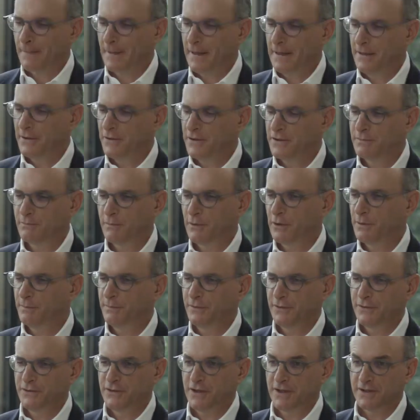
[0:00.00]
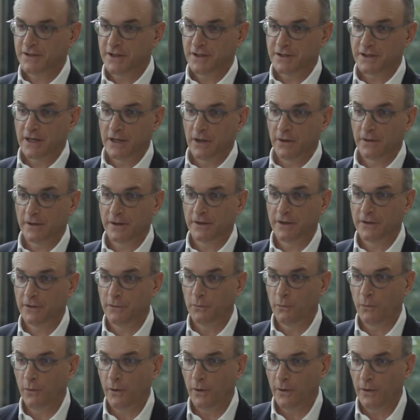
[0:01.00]
is purpose just a slogan on
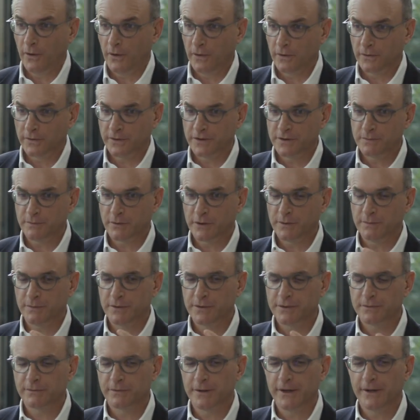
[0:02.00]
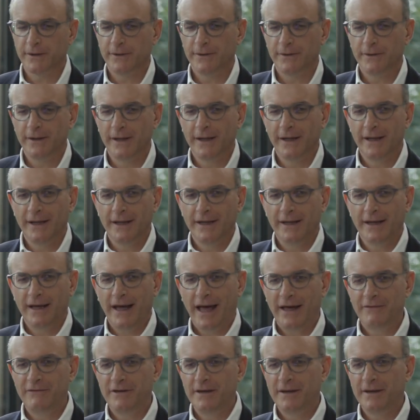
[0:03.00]
the wall, or is purpose real?
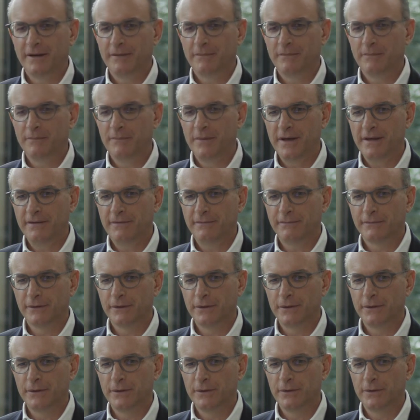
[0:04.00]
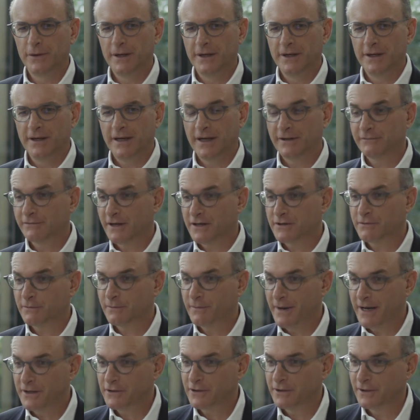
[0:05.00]
Having been through a
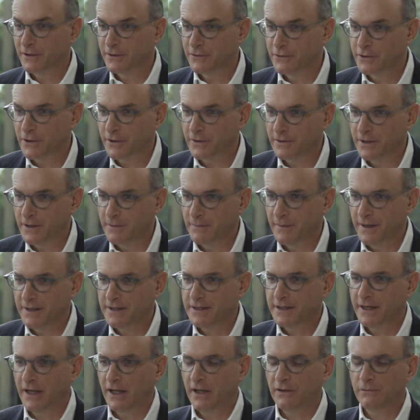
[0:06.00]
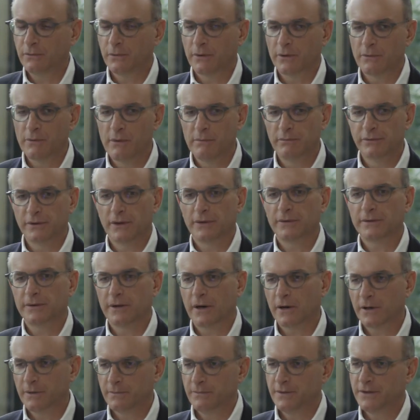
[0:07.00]
transformational journey myself, where we brought
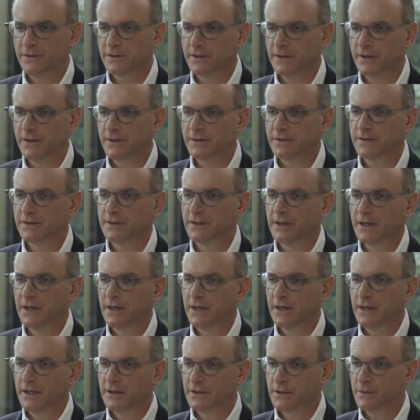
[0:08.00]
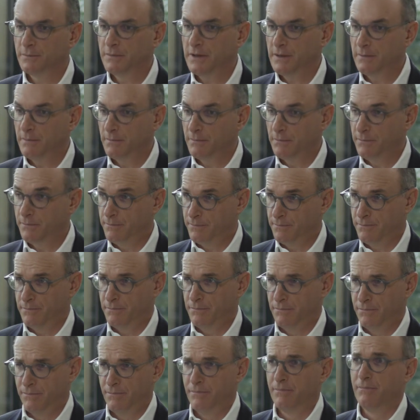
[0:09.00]
our business to be
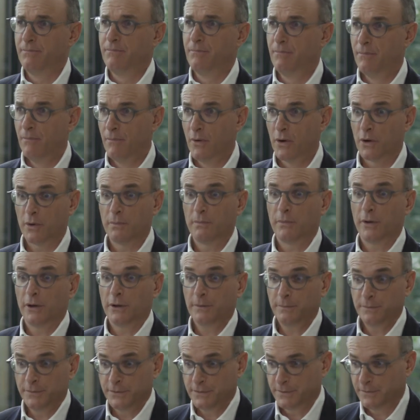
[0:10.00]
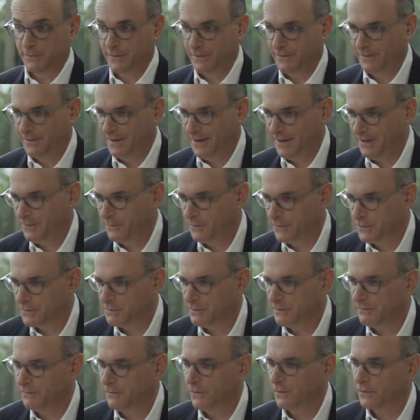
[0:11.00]
more purpose-driven than it was
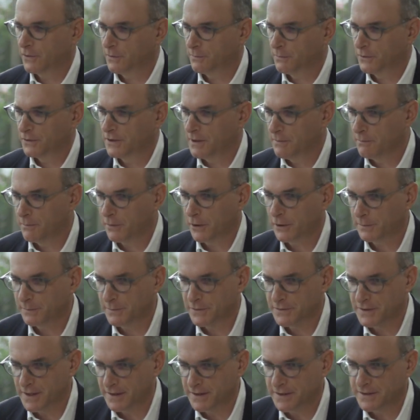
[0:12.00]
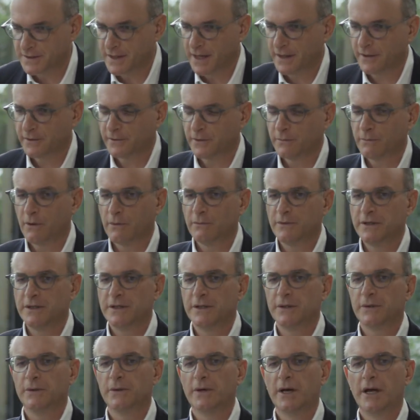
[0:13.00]
before, or putting purpose at the center of what we
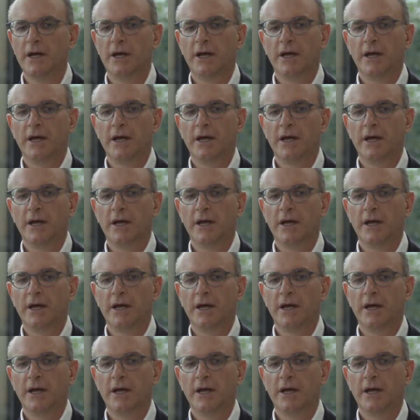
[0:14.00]
do,